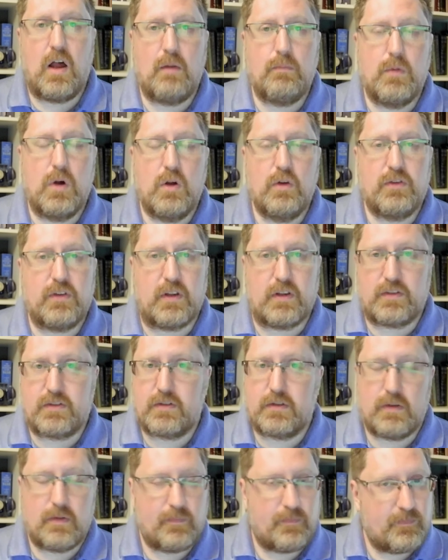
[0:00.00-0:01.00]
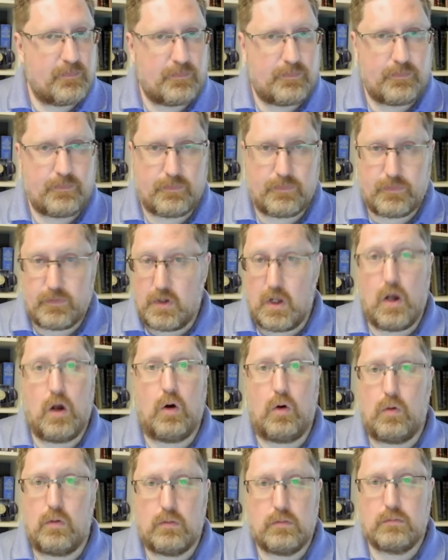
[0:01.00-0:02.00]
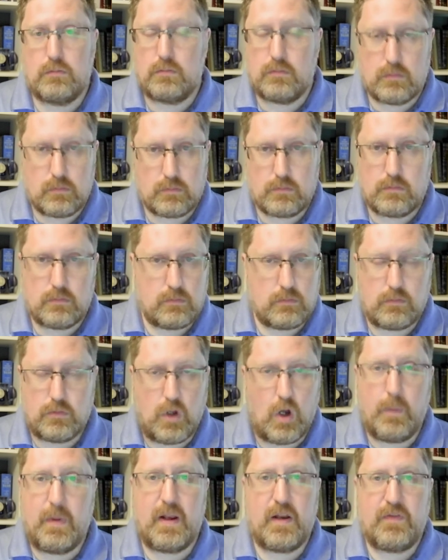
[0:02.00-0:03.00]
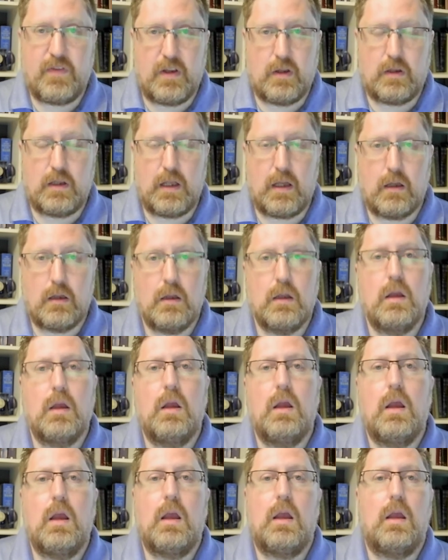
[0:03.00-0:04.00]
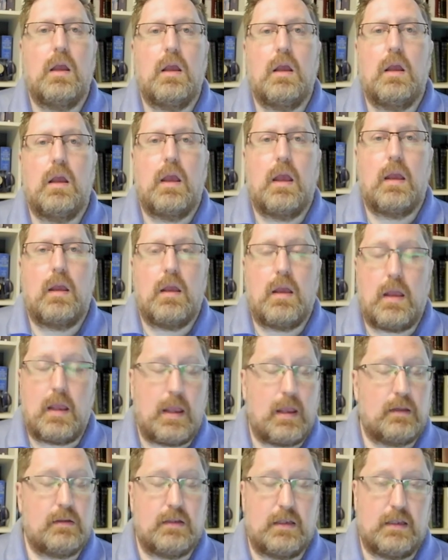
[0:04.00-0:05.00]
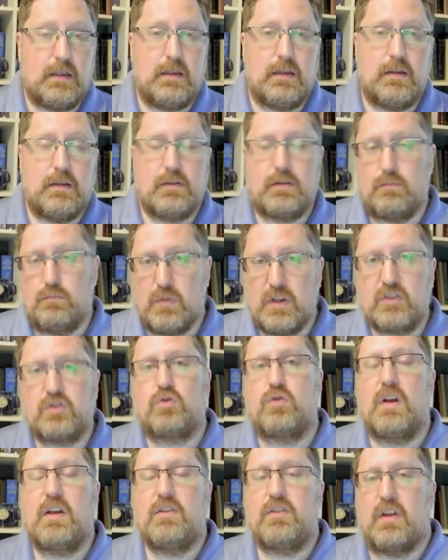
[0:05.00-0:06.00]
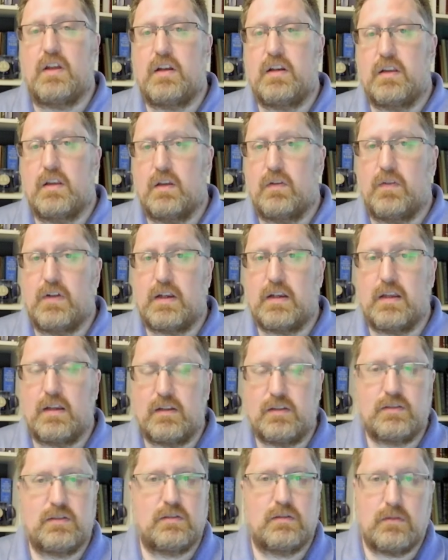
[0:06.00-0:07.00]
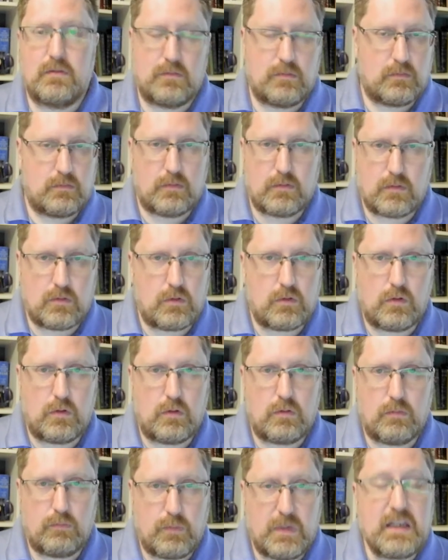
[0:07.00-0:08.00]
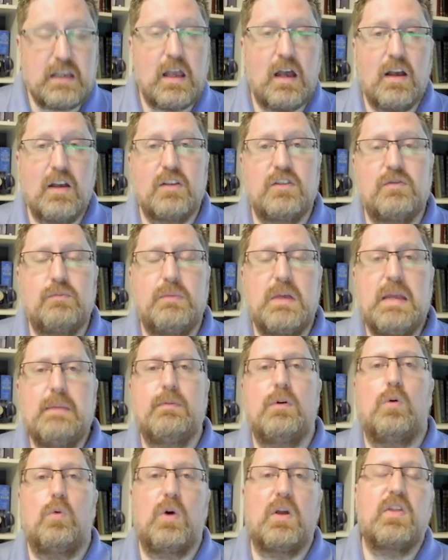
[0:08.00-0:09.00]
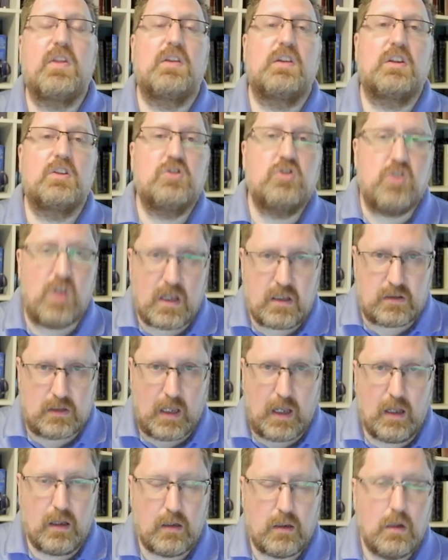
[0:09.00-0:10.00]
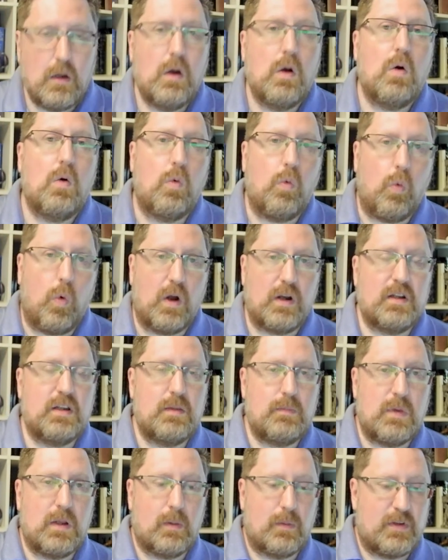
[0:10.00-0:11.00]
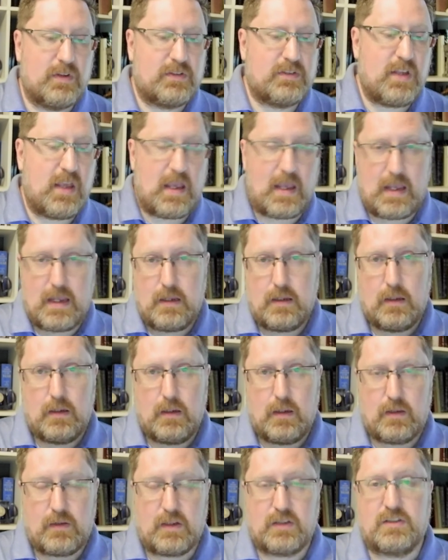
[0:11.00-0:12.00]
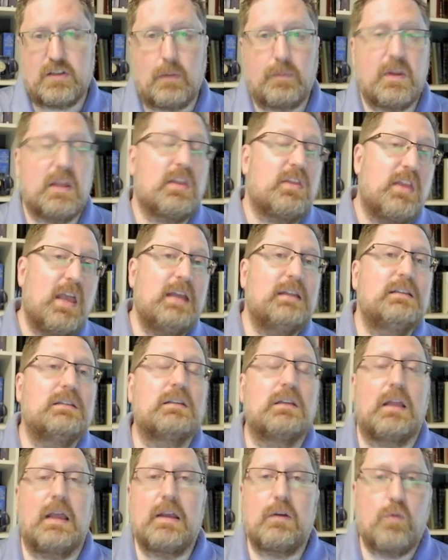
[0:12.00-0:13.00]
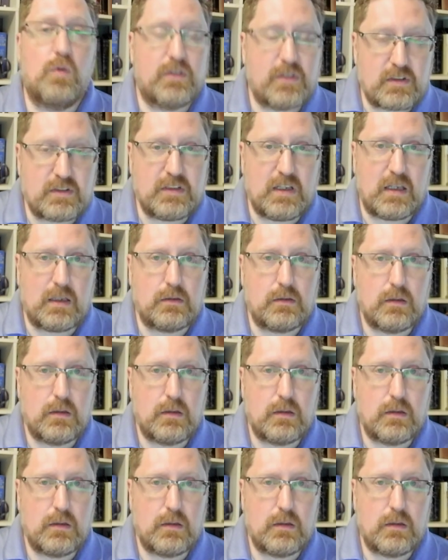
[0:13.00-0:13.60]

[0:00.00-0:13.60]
Moses. No, no pedophilia. And it is mistranslated in Leviticus because people with an agenda wanted to be able to say that something they didn't like was a sin.